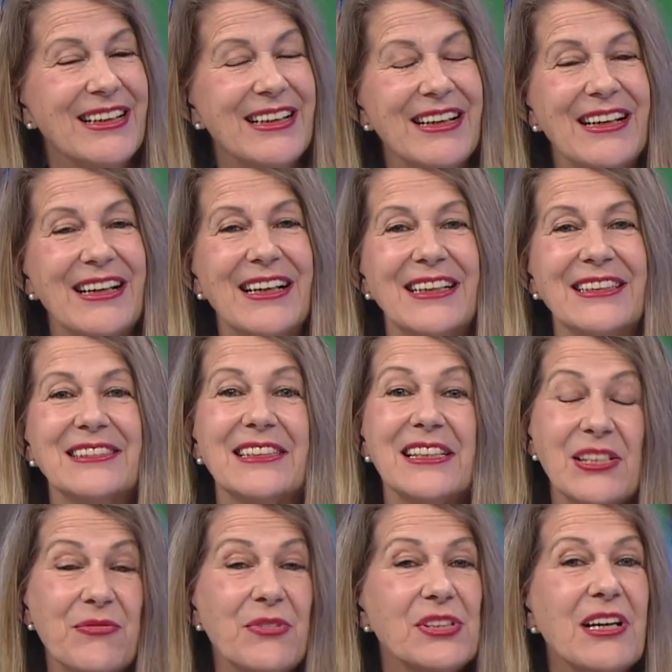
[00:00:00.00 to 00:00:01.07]
And
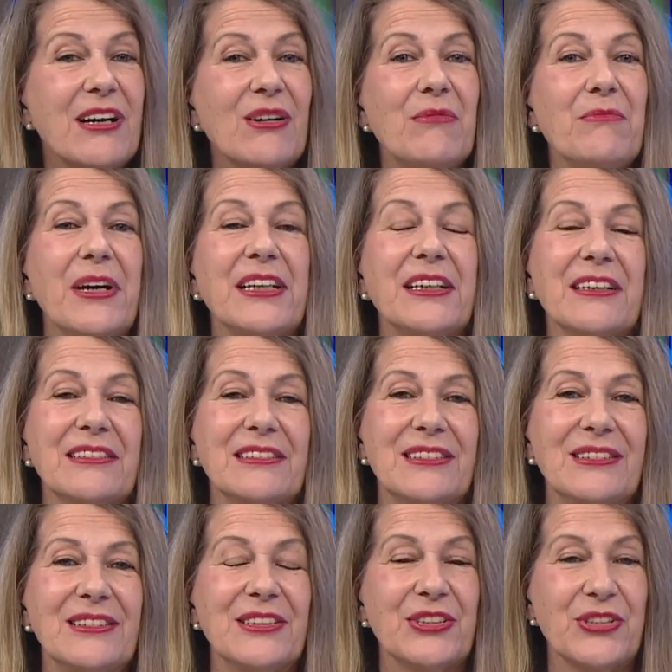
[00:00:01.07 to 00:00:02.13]
this was our
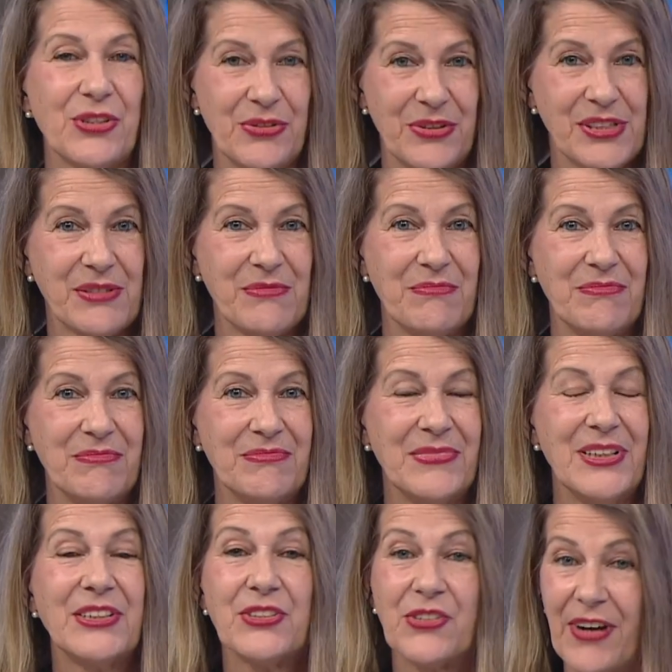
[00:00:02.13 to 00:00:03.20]
medical tourism
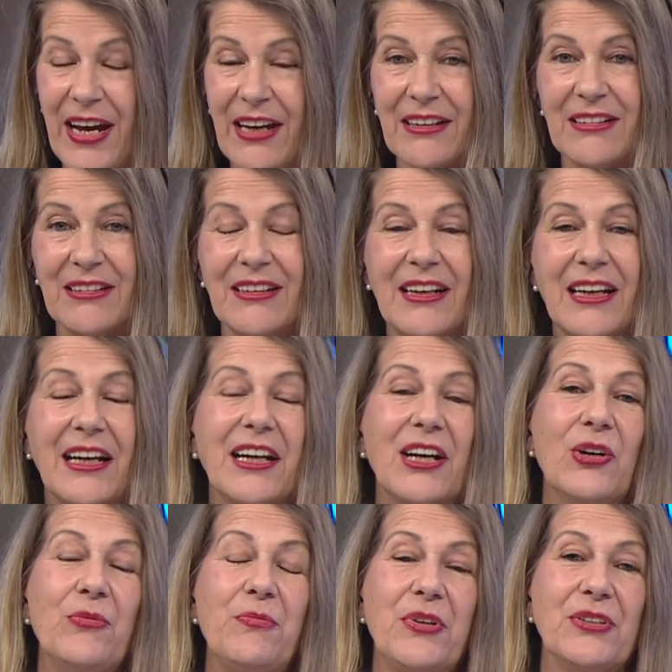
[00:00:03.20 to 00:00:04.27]
track, and I
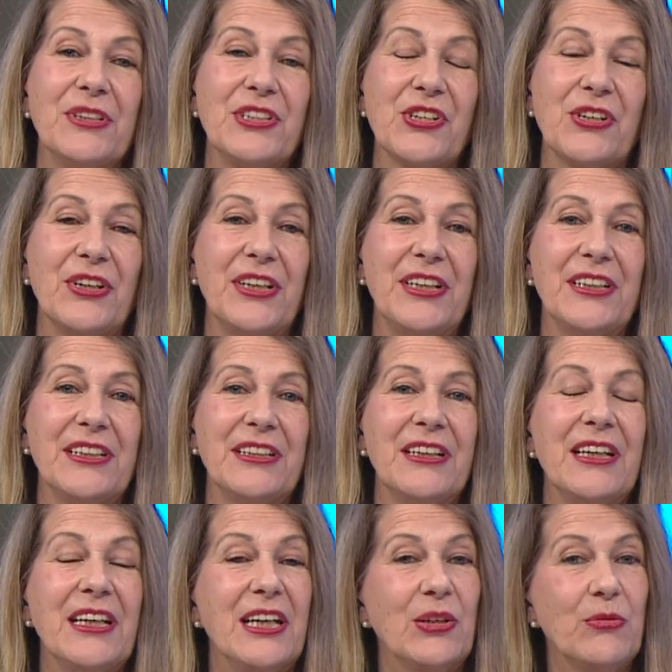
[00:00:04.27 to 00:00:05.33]
hope you enjoyed it.
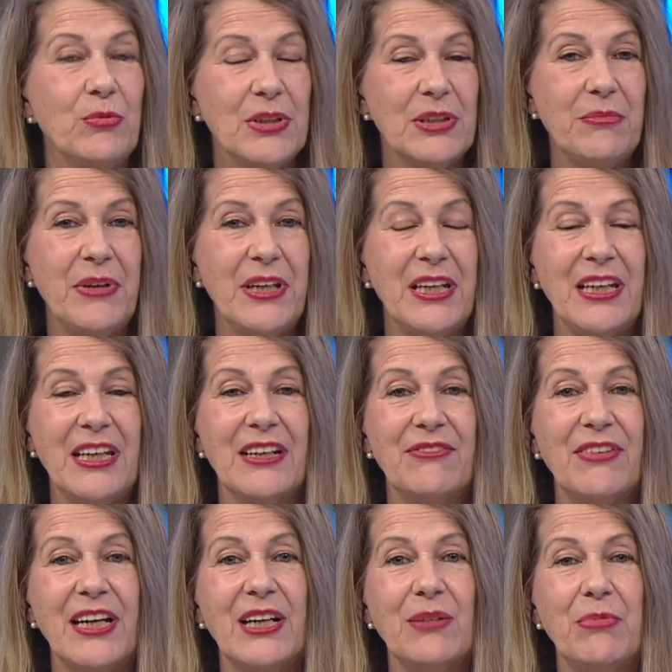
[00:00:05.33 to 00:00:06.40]
It will be
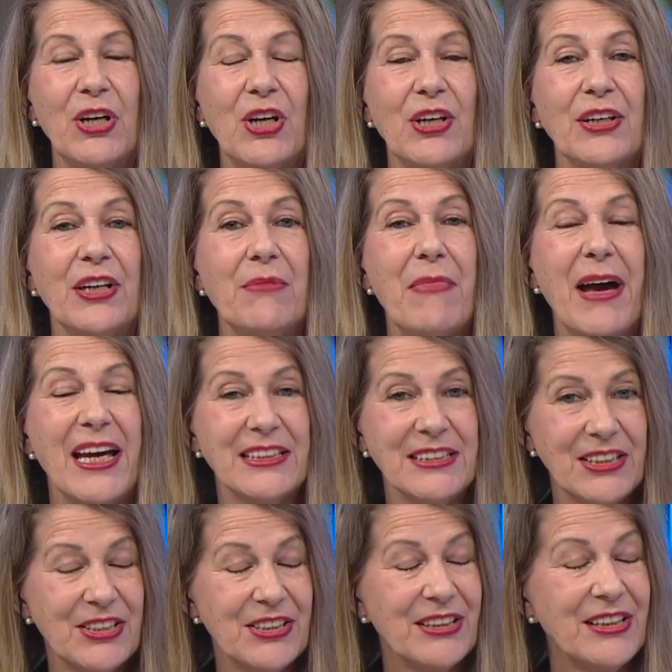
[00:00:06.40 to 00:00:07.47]
available on demand.
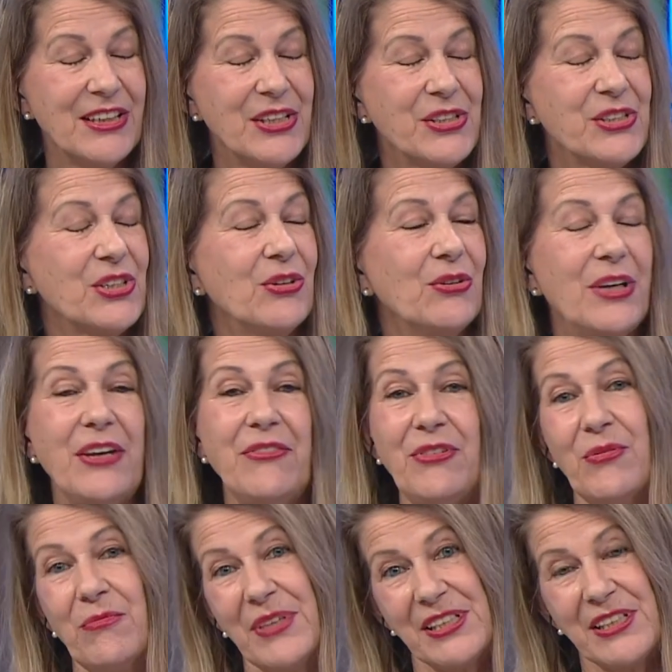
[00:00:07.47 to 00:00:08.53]
So if you
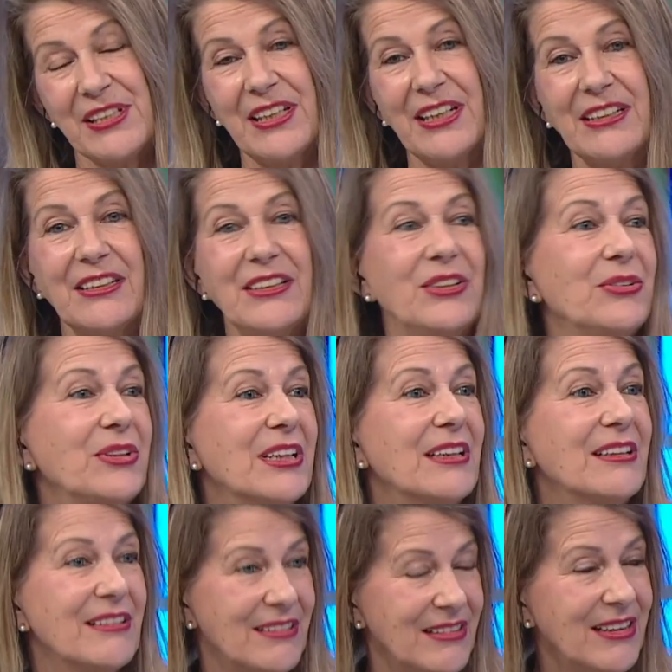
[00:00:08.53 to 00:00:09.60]
missed it, you
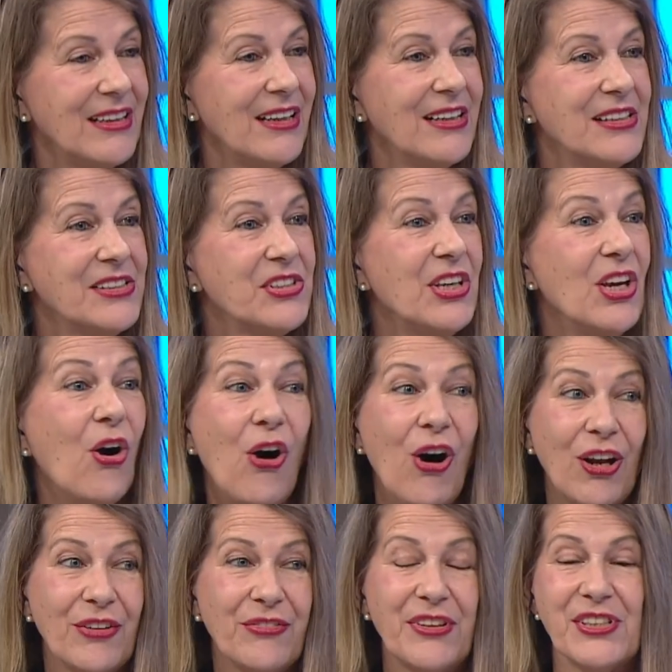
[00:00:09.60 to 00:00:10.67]
can see
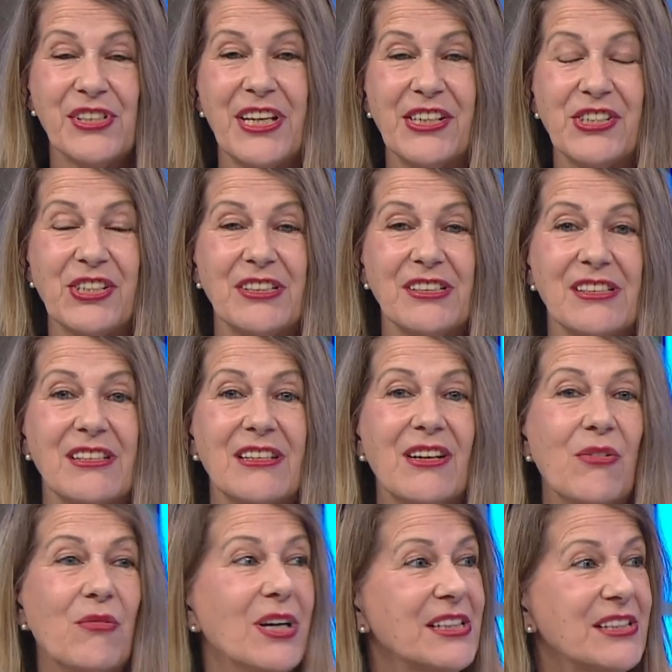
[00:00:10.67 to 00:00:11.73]
all of the sessions
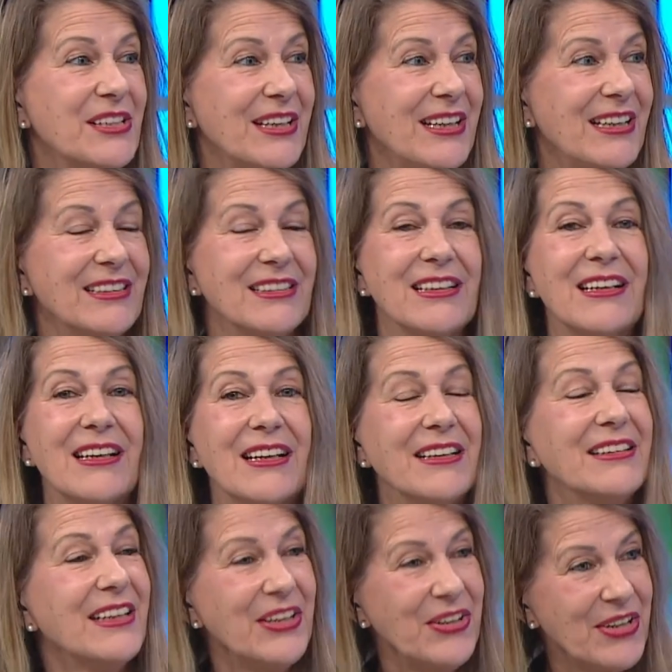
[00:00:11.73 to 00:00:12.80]
once again. And
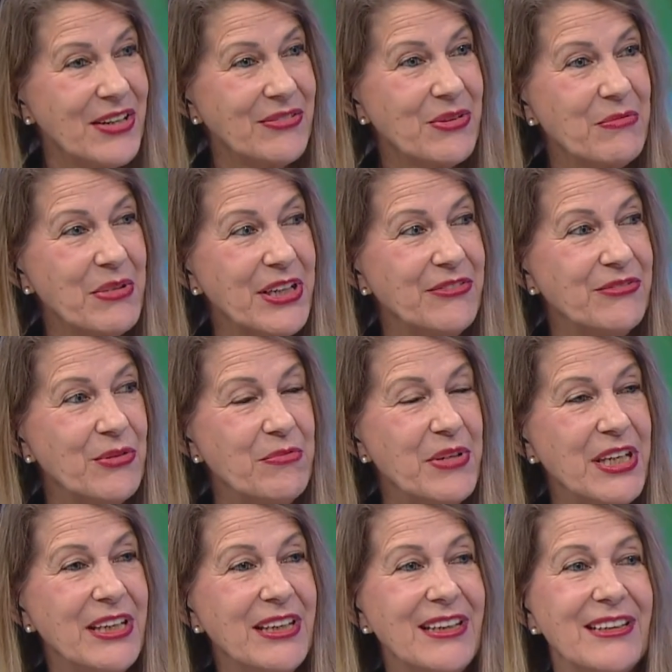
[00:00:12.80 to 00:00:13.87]
thank you everybody for
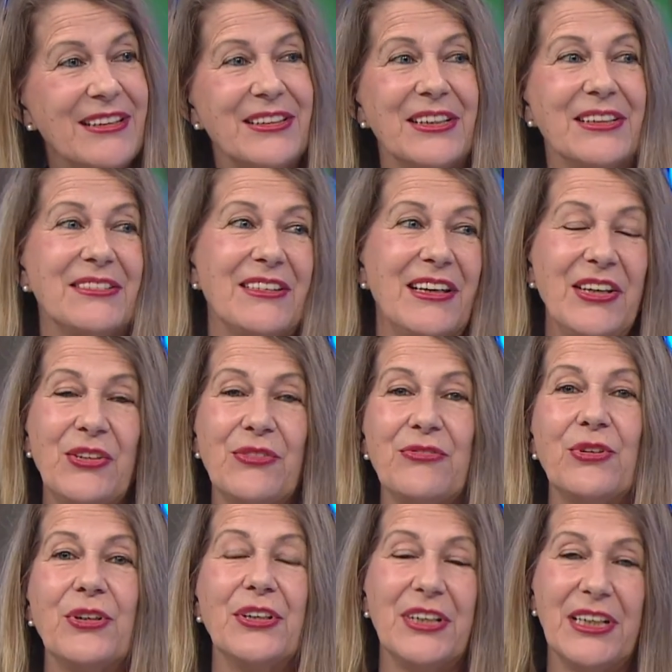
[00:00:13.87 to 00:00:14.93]
being here, and thank you
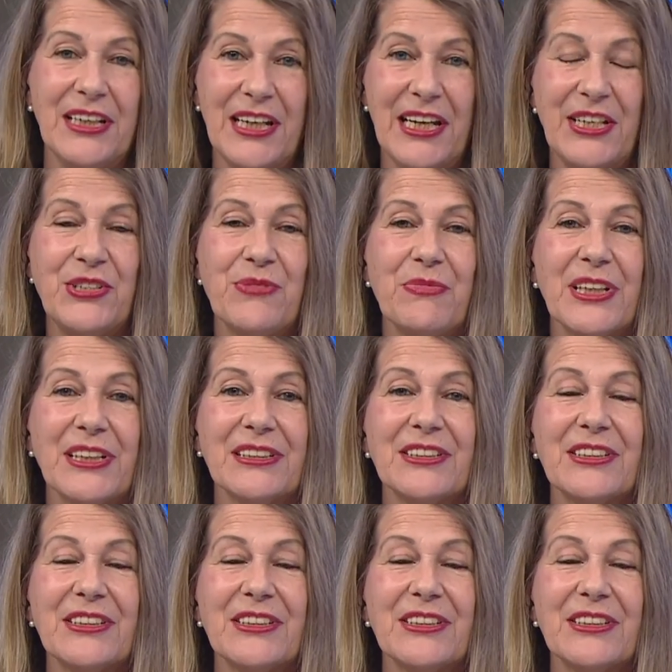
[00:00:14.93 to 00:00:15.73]
for your engagement.